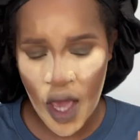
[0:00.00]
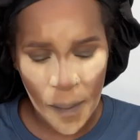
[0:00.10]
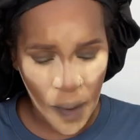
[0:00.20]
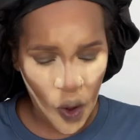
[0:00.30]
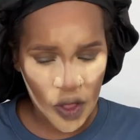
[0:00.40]

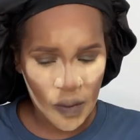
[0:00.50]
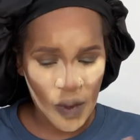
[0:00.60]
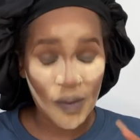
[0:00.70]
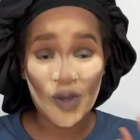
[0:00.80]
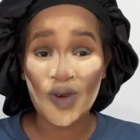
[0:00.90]
about them.
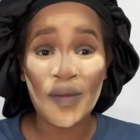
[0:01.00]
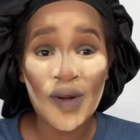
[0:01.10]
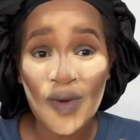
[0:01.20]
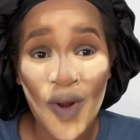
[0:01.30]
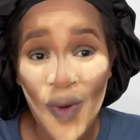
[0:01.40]
I'm not
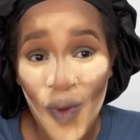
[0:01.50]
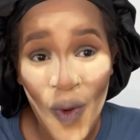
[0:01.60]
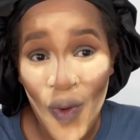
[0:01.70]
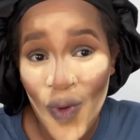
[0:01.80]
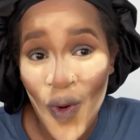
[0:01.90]
gonna go
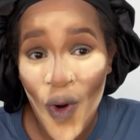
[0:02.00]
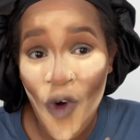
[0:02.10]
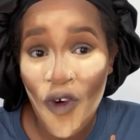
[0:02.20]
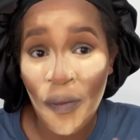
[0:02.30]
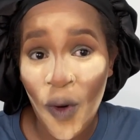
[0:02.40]
all
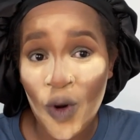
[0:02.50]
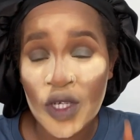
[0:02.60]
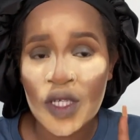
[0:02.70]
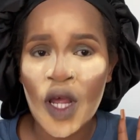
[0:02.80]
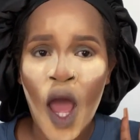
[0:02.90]

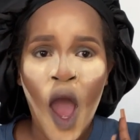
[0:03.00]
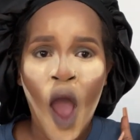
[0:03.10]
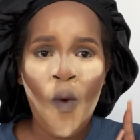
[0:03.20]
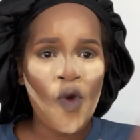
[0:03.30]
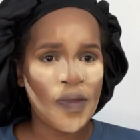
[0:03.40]
overboard
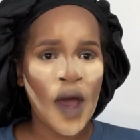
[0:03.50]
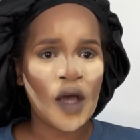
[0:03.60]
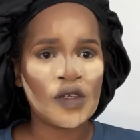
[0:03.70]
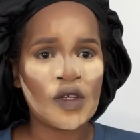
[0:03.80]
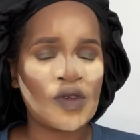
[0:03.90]
with my
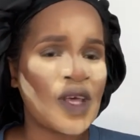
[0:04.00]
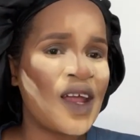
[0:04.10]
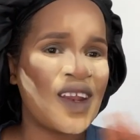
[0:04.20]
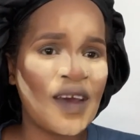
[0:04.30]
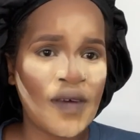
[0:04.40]
eyeshadows. I
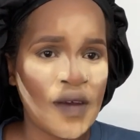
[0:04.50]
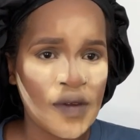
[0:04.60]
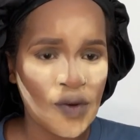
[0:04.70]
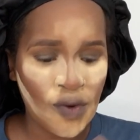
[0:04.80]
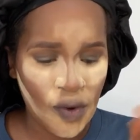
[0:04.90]
never
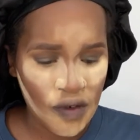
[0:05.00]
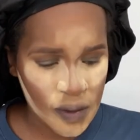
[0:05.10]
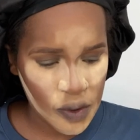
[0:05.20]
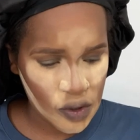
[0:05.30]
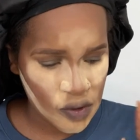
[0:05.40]
even go
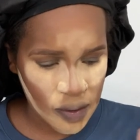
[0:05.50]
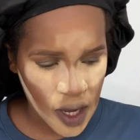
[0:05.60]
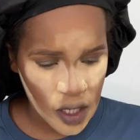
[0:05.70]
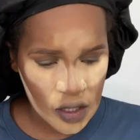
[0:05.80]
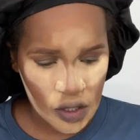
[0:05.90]
overboard with my
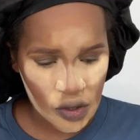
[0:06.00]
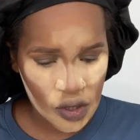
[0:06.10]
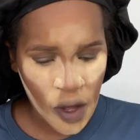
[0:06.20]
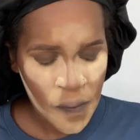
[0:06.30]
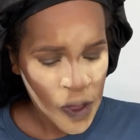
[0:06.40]
eyeshadows.
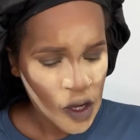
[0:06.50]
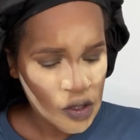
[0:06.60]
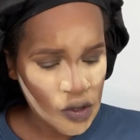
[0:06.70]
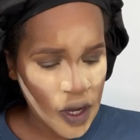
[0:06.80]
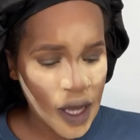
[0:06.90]

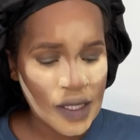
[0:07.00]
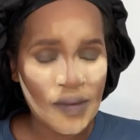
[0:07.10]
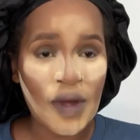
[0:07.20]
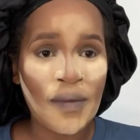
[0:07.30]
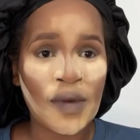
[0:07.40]
So guys,
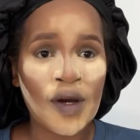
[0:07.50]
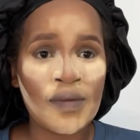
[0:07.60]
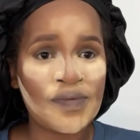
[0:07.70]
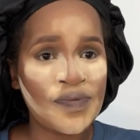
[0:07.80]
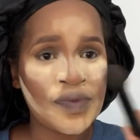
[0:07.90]

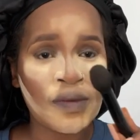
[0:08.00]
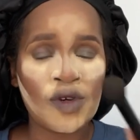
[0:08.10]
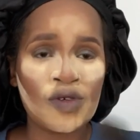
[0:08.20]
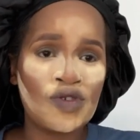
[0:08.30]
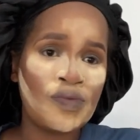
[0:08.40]
I'm
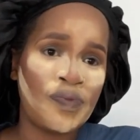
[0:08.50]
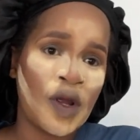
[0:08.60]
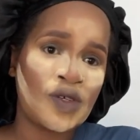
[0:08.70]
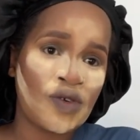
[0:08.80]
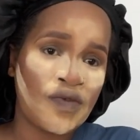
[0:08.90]
going to
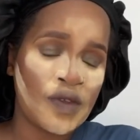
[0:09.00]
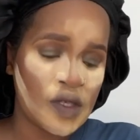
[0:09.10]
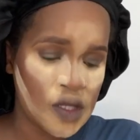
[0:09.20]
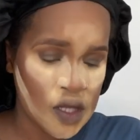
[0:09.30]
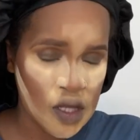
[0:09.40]
brush off this